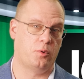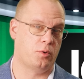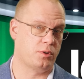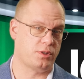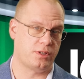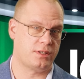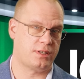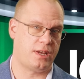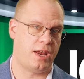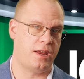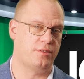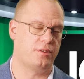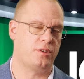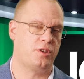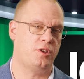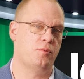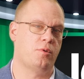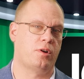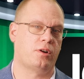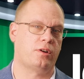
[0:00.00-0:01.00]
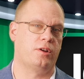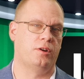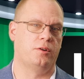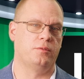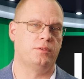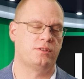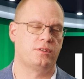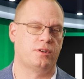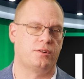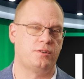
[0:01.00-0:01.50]
or just scan the QR
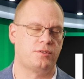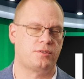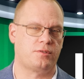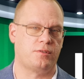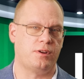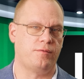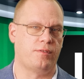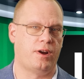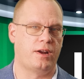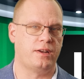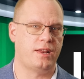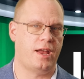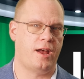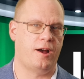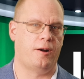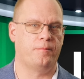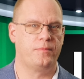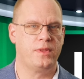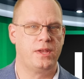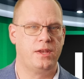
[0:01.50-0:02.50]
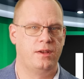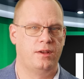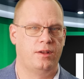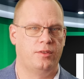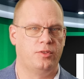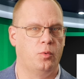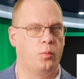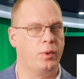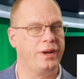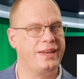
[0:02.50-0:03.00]
code that's on your screen right now.
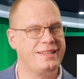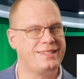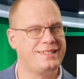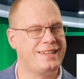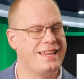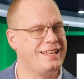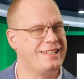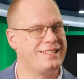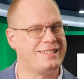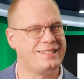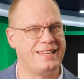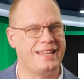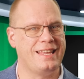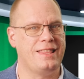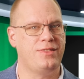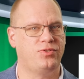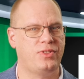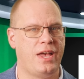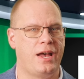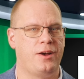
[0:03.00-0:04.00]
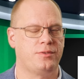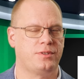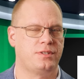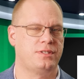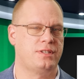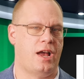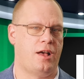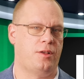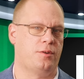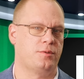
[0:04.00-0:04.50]
The winning state gets
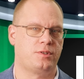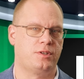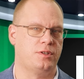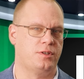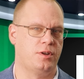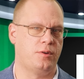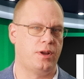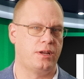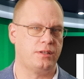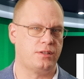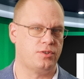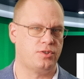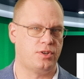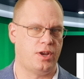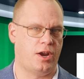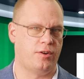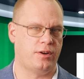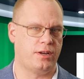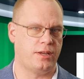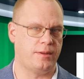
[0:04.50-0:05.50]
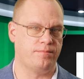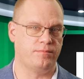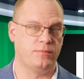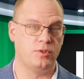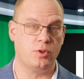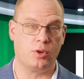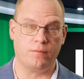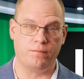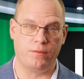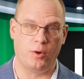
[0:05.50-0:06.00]
$10,000 to donate to charity.
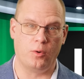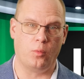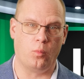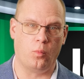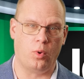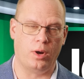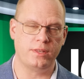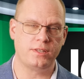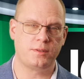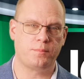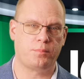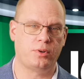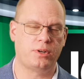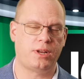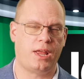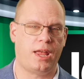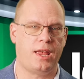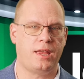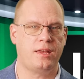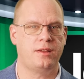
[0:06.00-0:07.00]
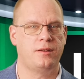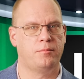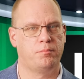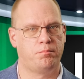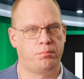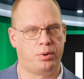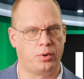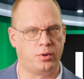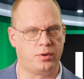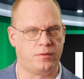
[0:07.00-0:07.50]
You can vote once per day
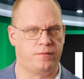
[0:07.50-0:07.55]
per